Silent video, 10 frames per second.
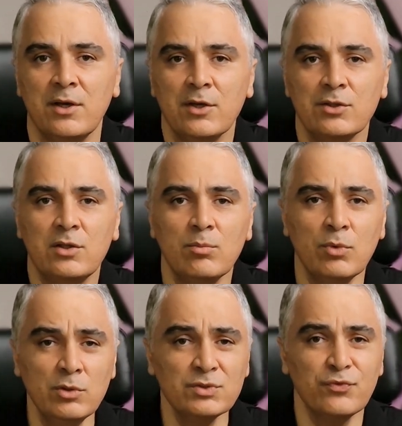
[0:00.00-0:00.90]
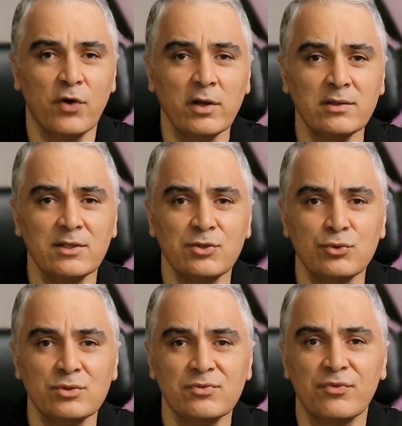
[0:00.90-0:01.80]
The most widely
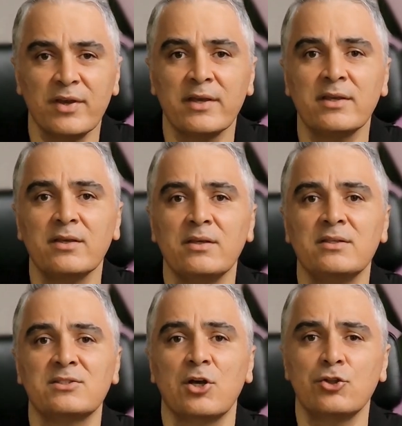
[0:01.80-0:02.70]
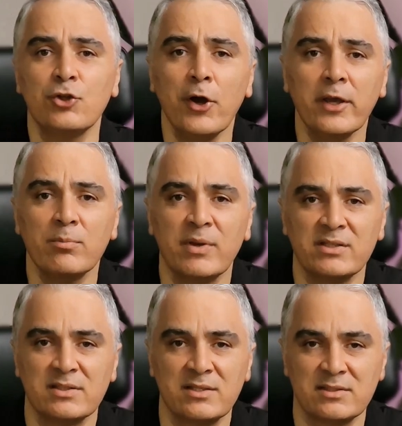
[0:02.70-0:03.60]
used way is
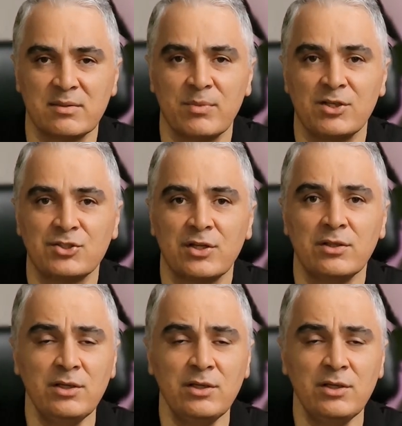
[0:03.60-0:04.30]
time-based estimation.